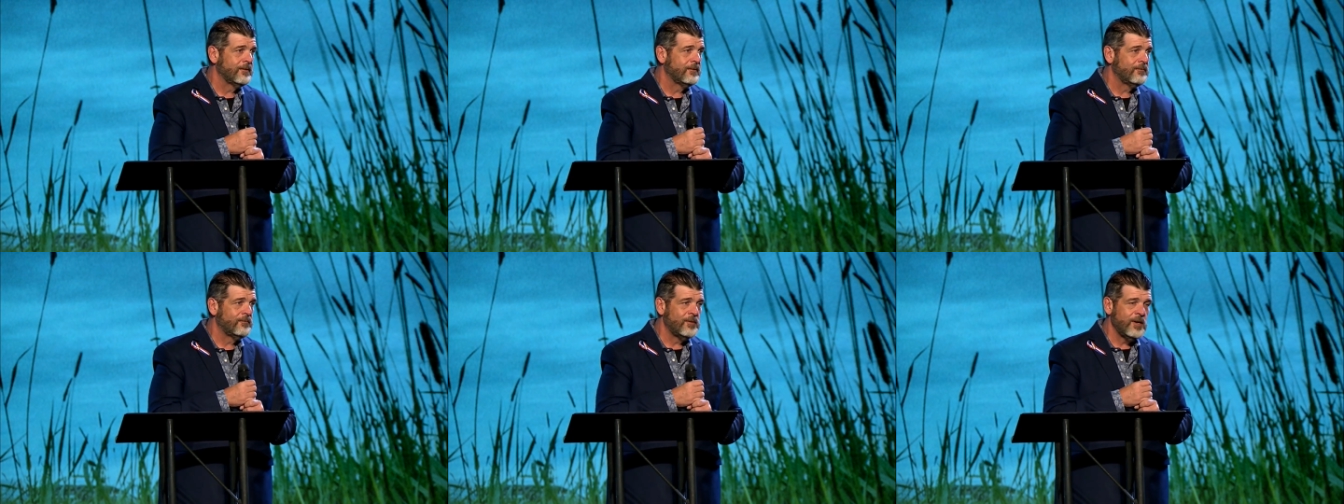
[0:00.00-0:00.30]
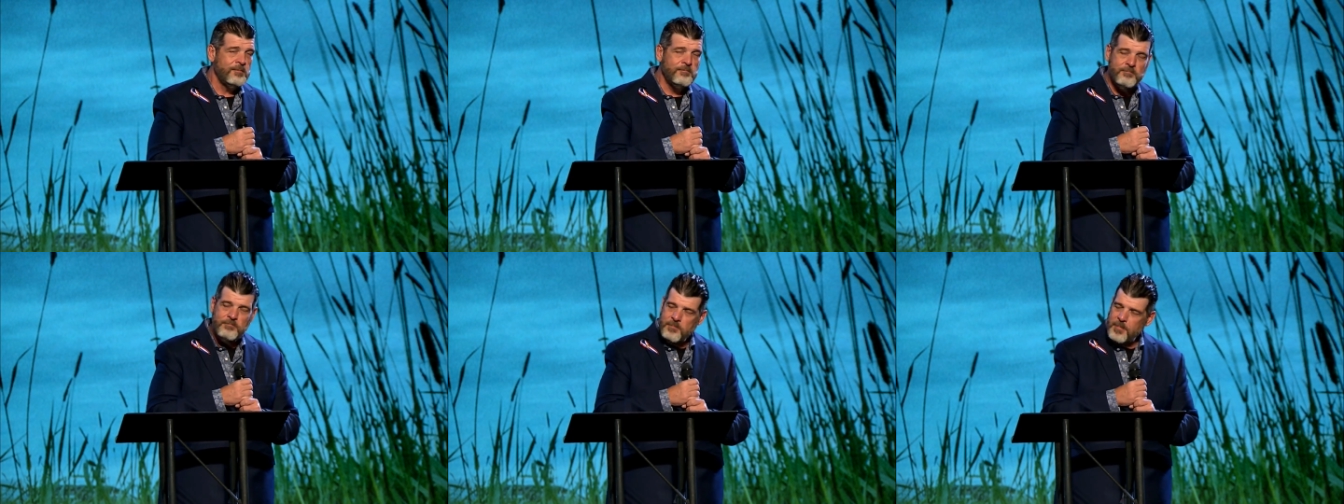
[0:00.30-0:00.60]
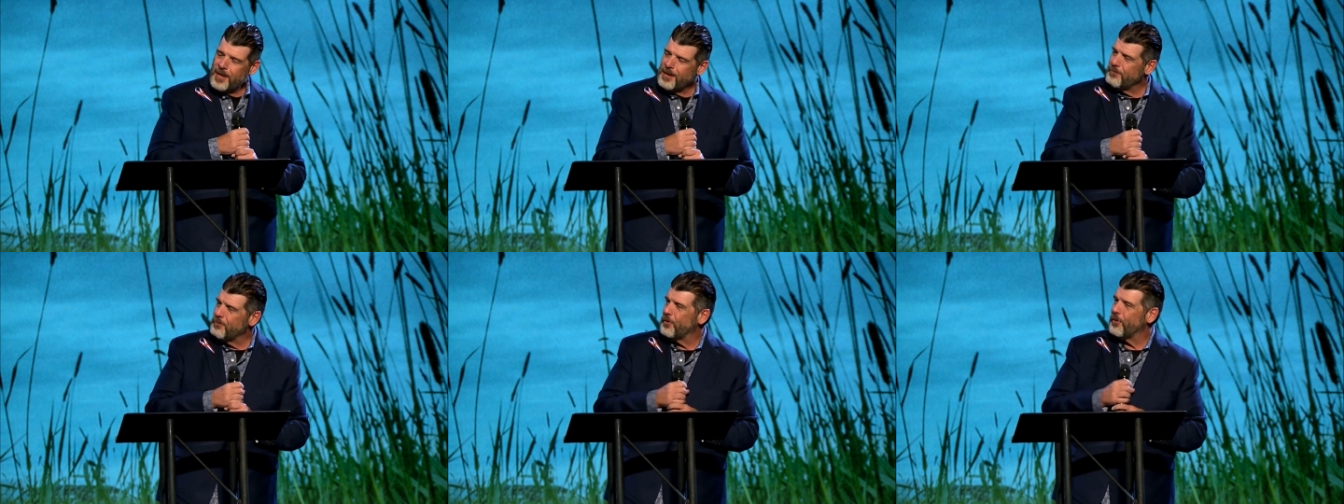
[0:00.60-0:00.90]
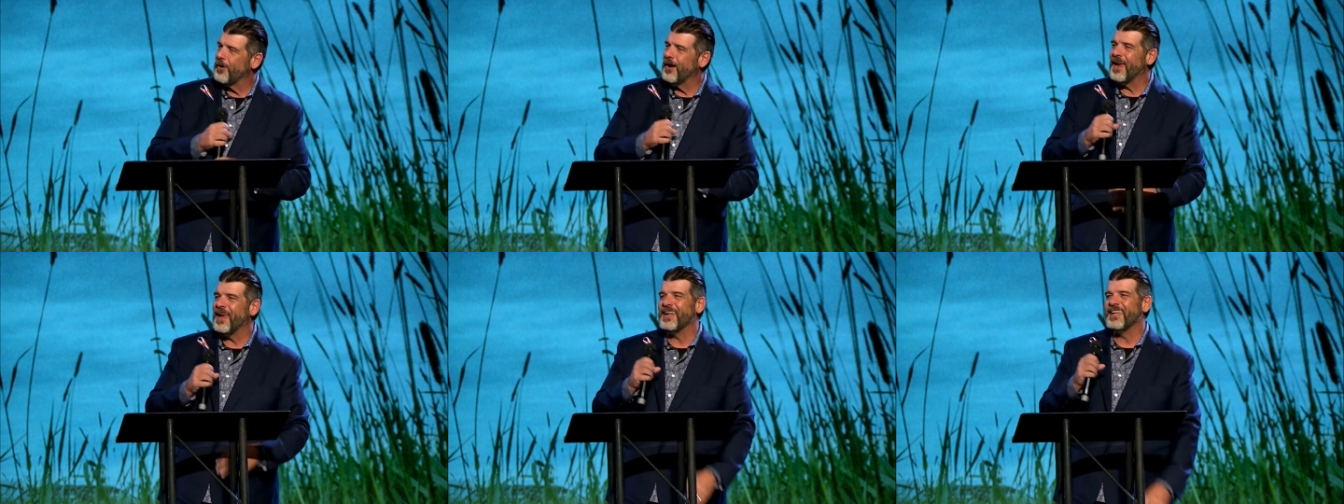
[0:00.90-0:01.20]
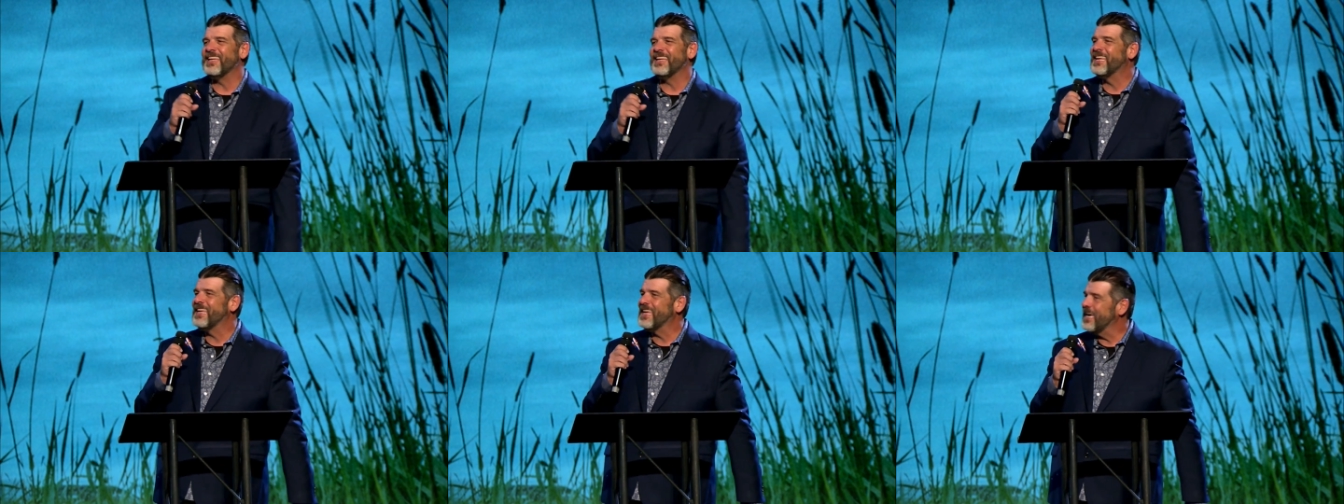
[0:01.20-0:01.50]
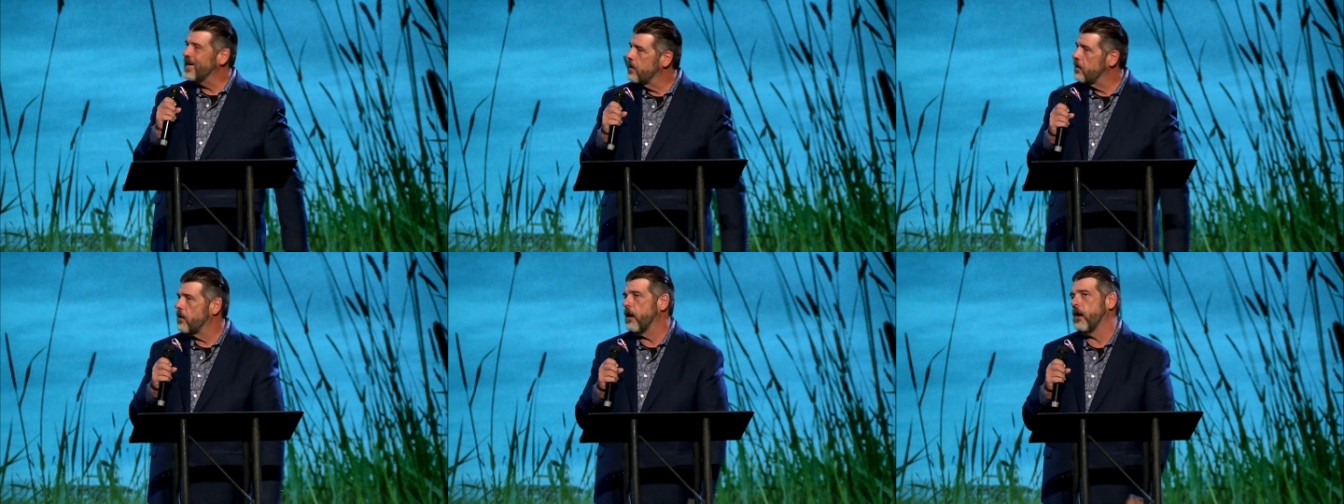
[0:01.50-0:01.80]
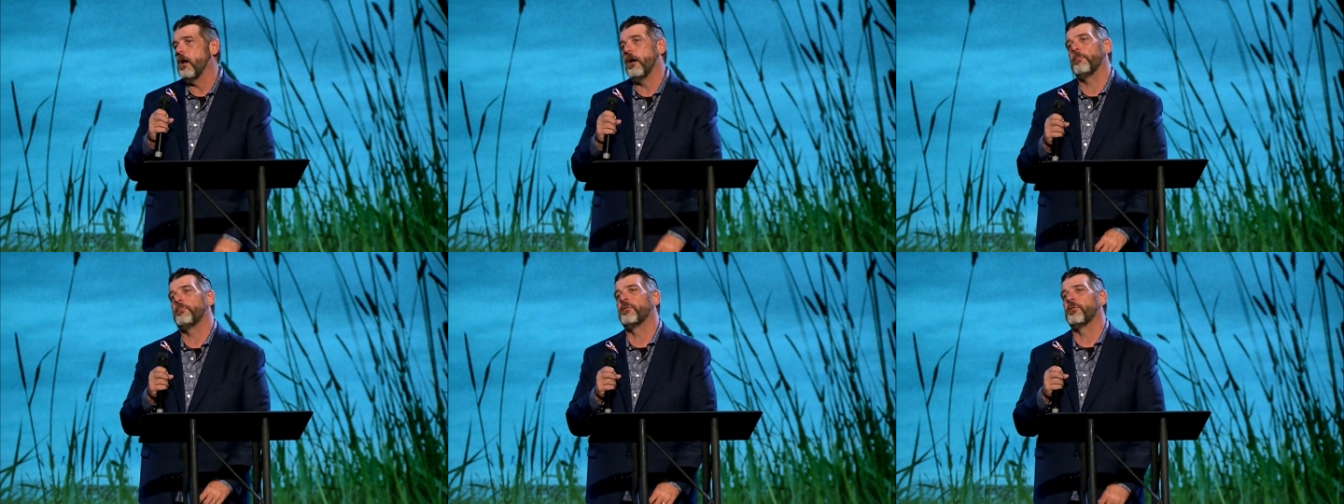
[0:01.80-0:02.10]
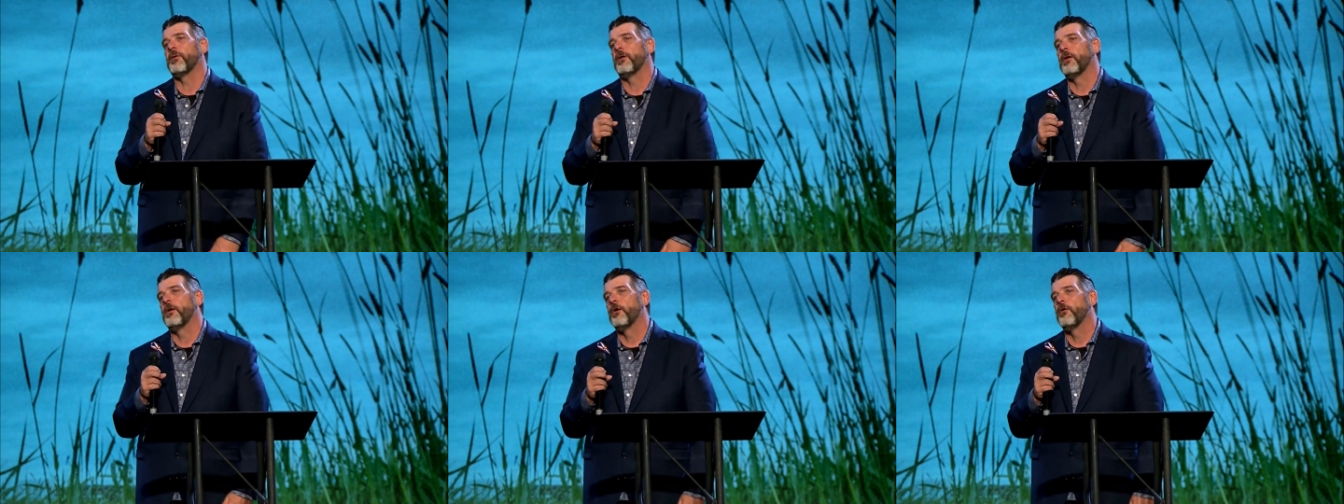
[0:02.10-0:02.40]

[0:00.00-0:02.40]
Remember and get up.